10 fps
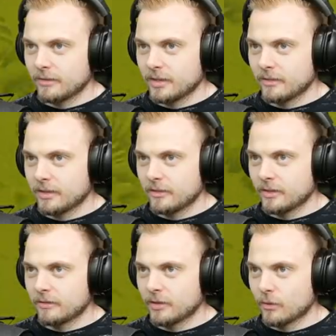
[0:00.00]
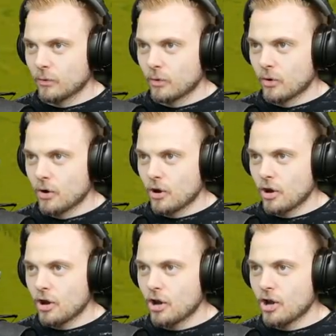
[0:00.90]
Ready, ready, ready, ready.
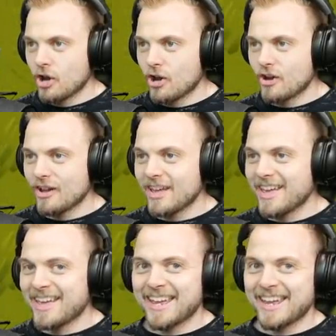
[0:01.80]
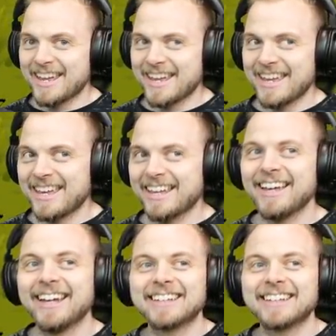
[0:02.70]
Whoa. Hey.